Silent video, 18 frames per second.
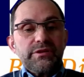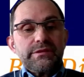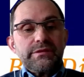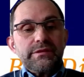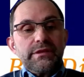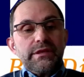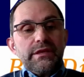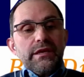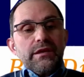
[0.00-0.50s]
But
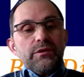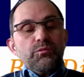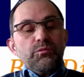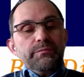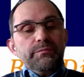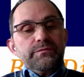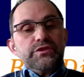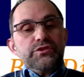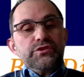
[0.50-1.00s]

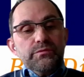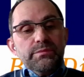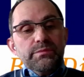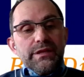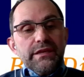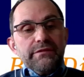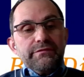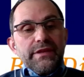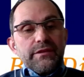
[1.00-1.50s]
we do
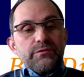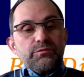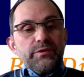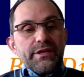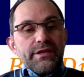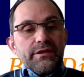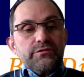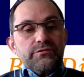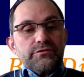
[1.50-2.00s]
believe that we
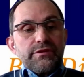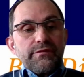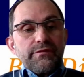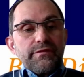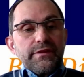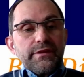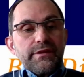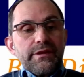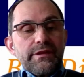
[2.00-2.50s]
can do
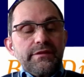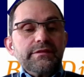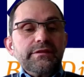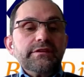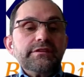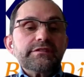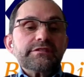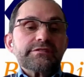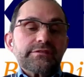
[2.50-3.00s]
something, and
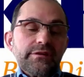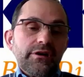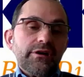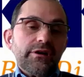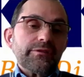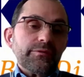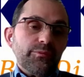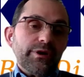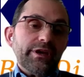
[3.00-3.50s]
these
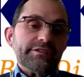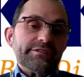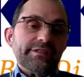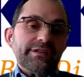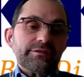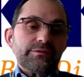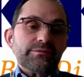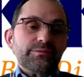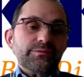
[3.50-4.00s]
are the ways
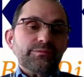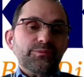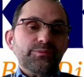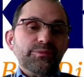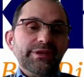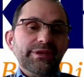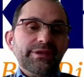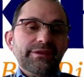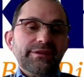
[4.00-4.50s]
that
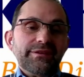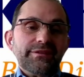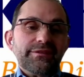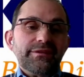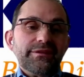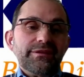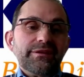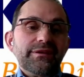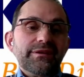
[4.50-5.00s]
we
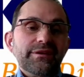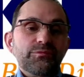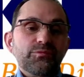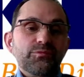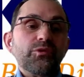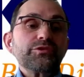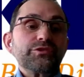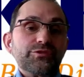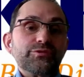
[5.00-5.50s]

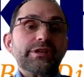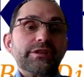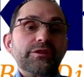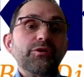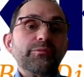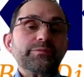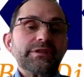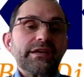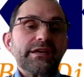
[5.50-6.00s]
want to
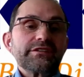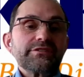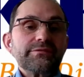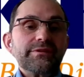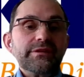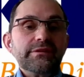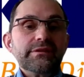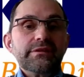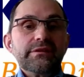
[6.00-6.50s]
adopt,
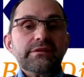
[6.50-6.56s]
actually.